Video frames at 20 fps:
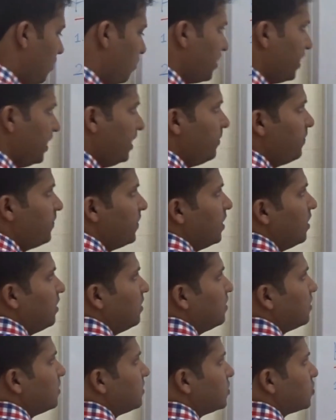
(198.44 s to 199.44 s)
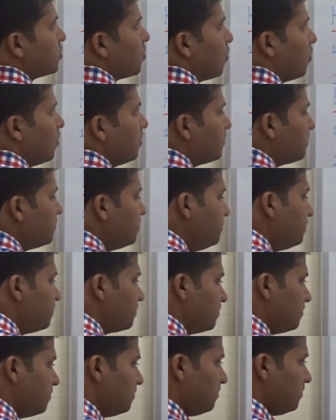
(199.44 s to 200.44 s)
Okay, so
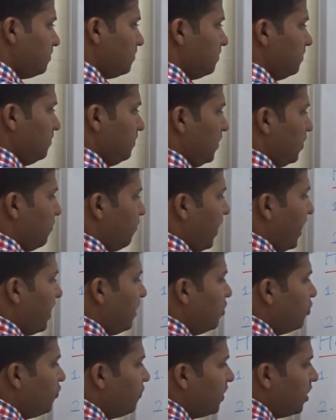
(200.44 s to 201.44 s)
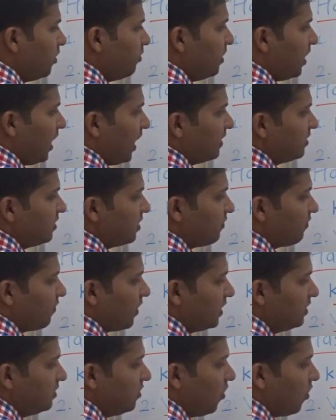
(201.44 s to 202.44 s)
value will be either
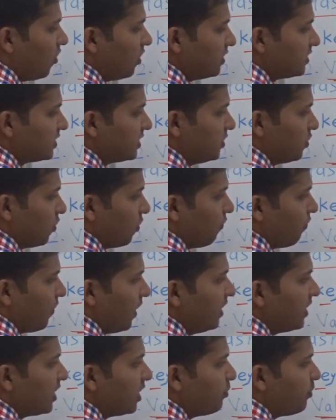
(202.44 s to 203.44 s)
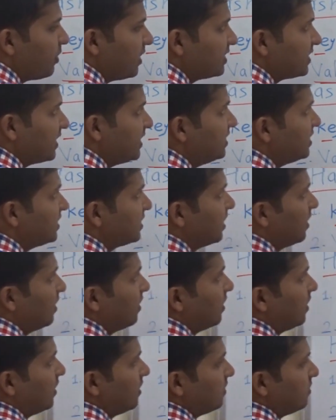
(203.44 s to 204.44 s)
1 or 0. 1 represents
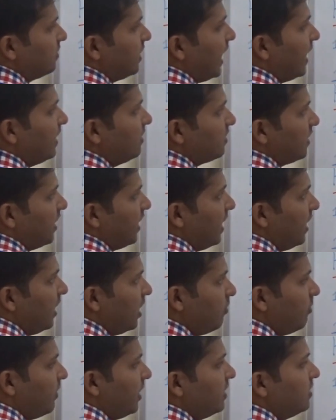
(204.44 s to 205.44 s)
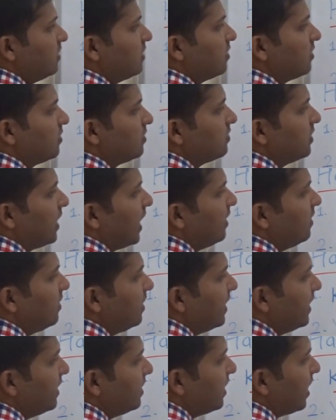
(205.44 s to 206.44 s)
that element, that
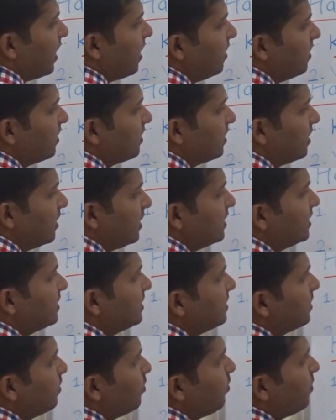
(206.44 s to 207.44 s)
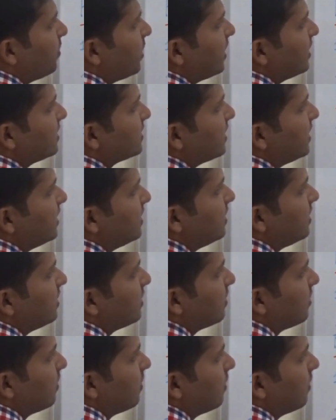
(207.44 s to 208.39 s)
data is present